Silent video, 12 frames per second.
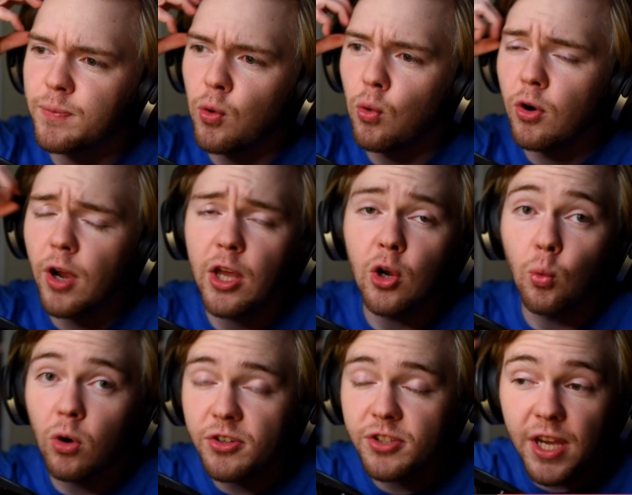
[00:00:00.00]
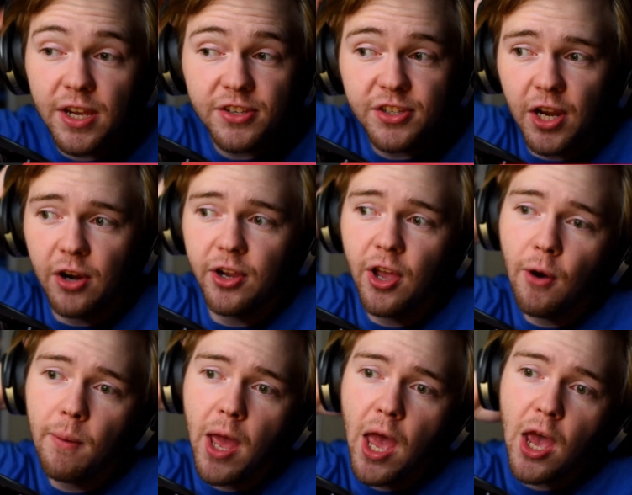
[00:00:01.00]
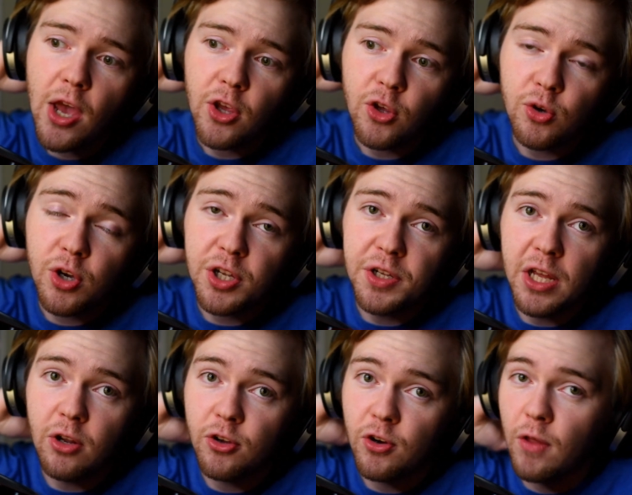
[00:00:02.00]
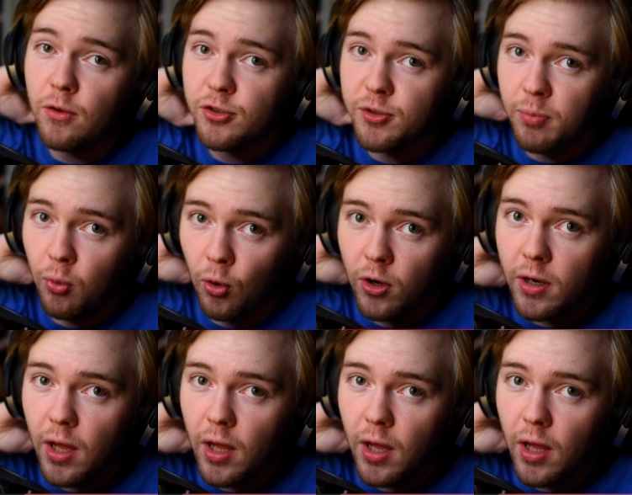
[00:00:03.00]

in a worst case scenario, you could nano your other support.